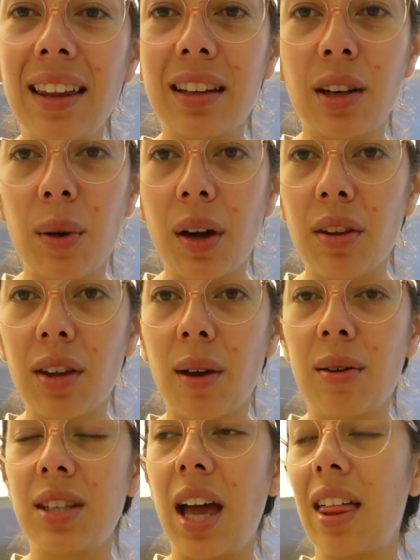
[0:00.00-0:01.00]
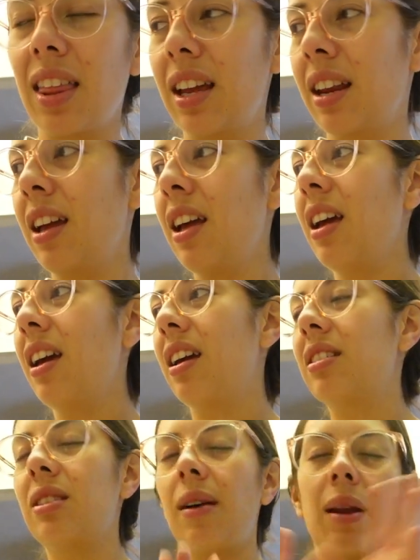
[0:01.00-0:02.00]
like a quick on the go salad.
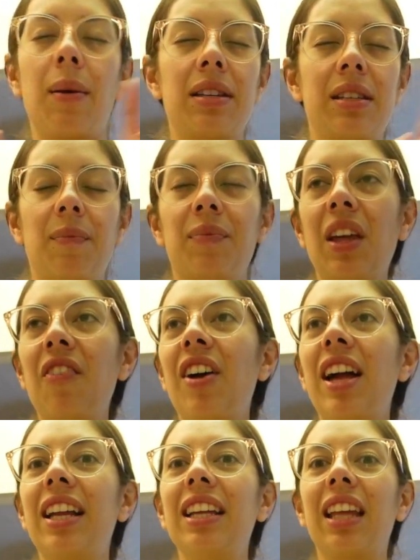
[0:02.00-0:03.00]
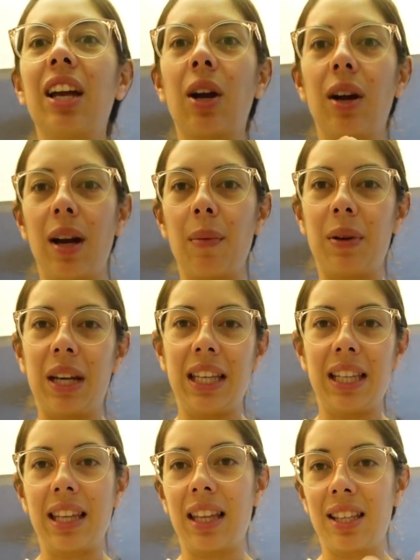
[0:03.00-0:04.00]
And so anyways, if I didn't like hurry up and eat
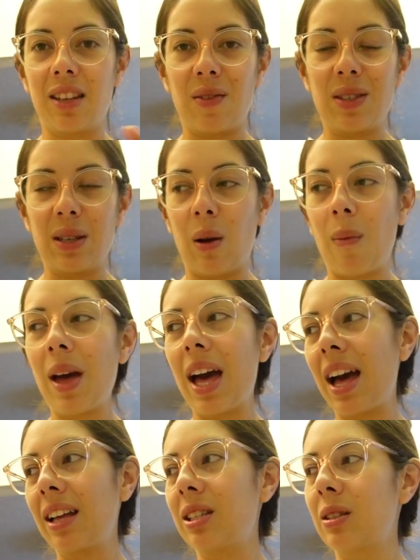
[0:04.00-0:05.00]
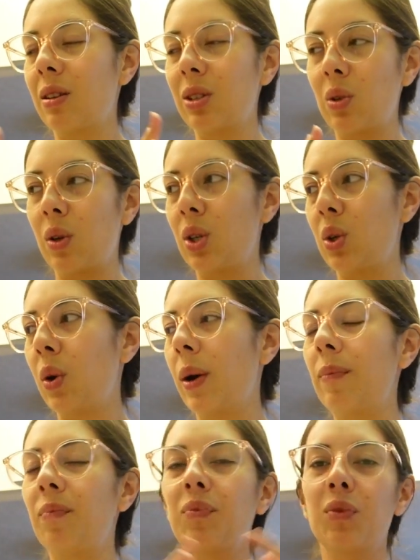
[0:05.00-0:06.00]
that stuff was gonna go bad. So long story short,
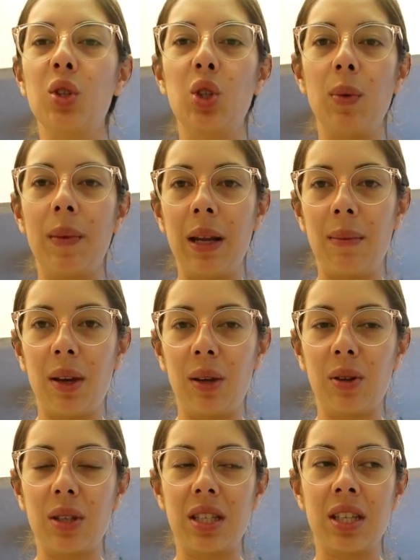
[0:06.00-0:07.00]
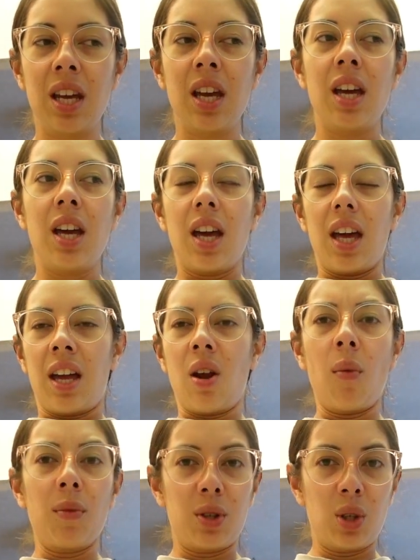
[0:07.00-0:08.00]
too many meals and
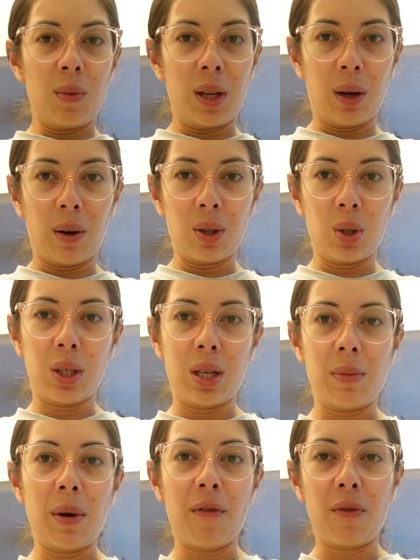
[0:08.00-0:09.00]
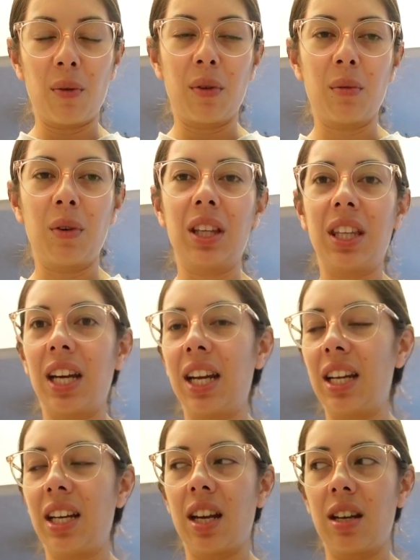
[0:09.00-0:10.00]
almost too many groceries I bought for 1 week that I
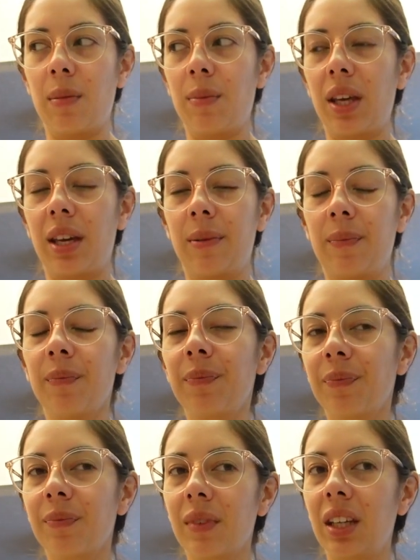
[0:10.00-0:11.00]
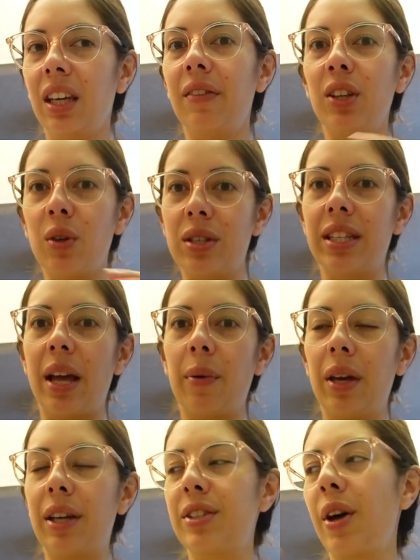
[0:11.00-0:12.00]
didn't end up like even using that
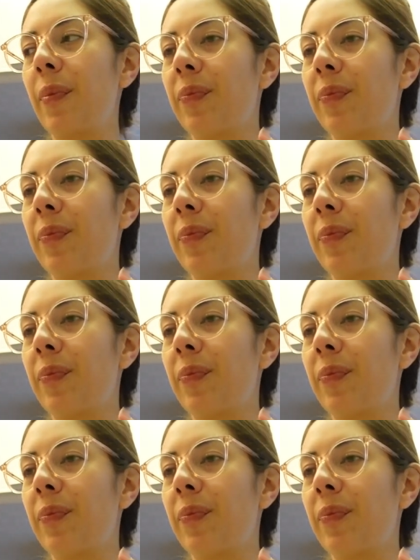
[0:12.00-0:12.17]
week. So